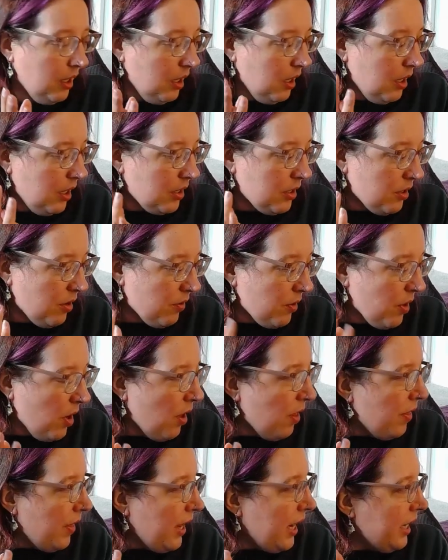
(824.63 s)
So I've got
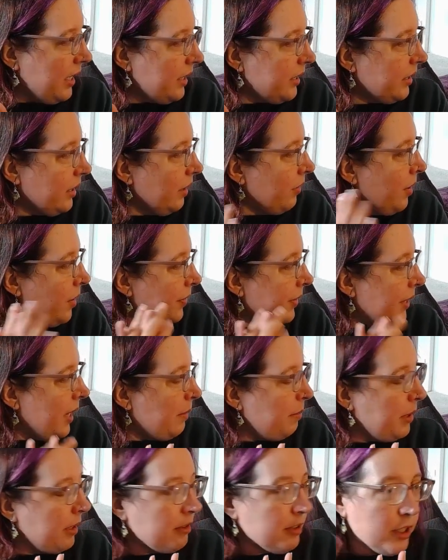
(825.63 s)
that. I've got that
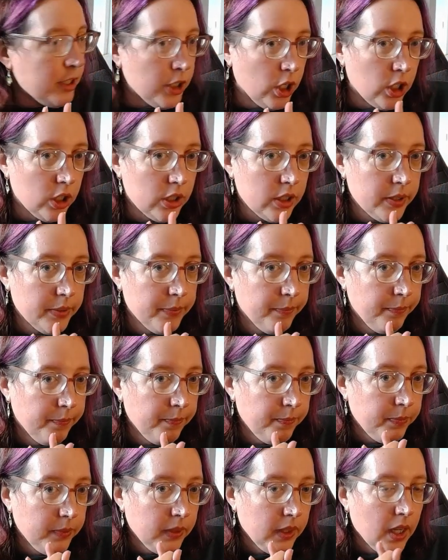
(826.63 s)
pair of socks.
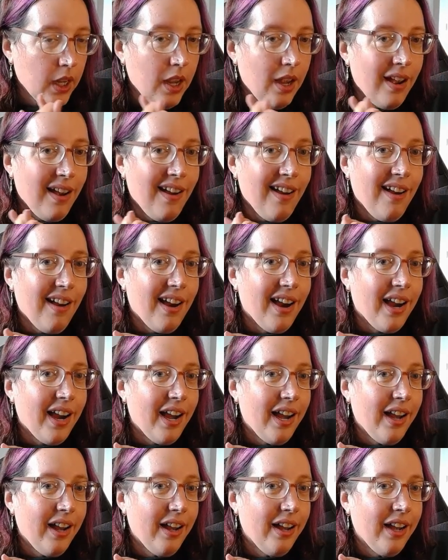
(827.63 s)

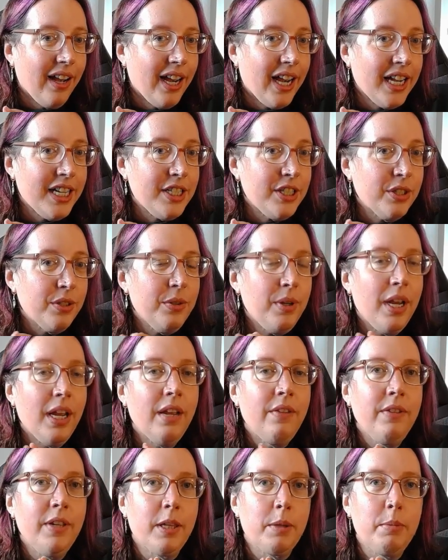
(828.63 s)
I do have
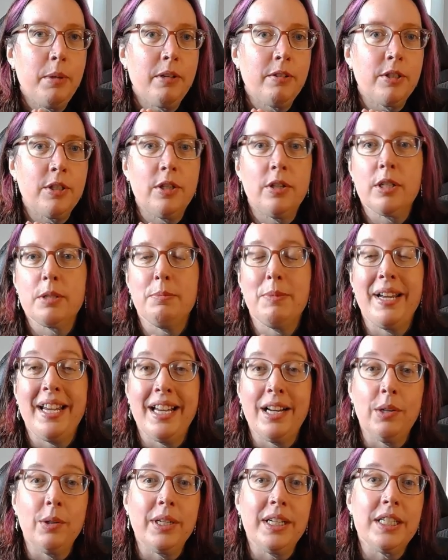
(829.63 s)
the other pair of socks, my
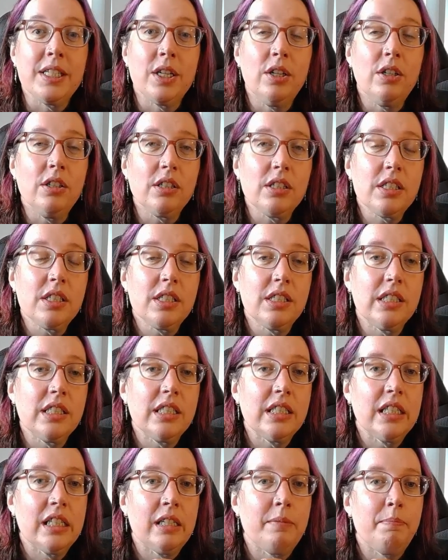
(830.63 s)
owly socks.
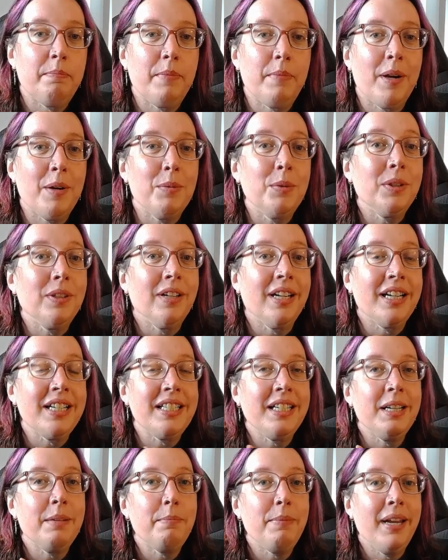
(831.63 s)
I would like to
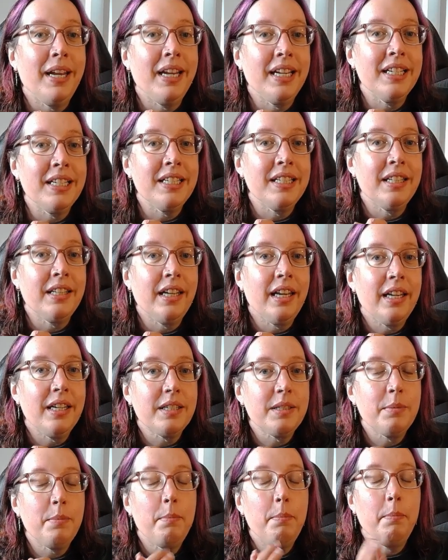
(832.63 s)
get back into that.
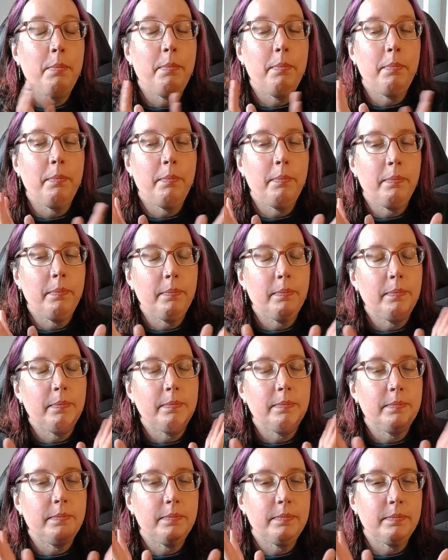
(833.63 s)

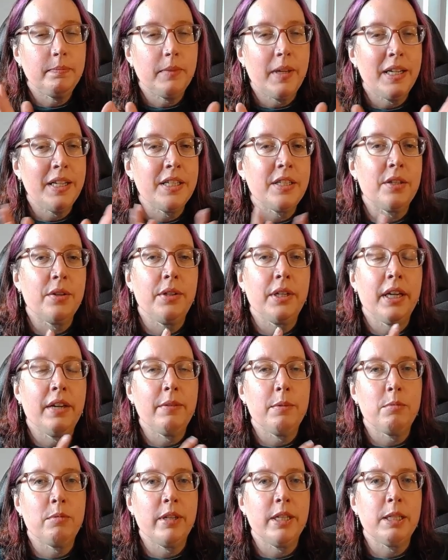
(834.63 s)
I just don't think I have the
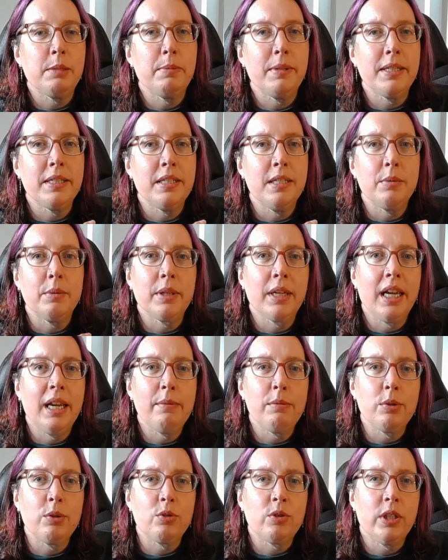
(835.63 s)
brain space to deal with
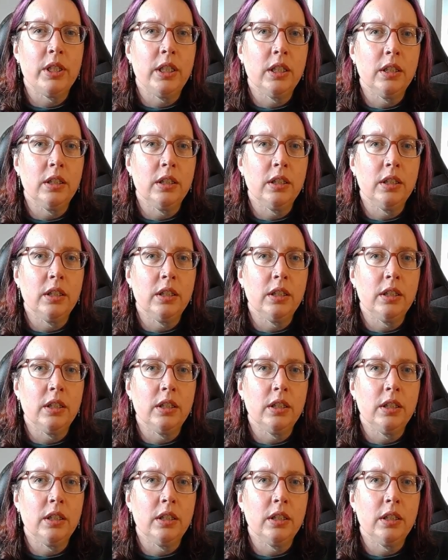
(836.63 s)
cables right now.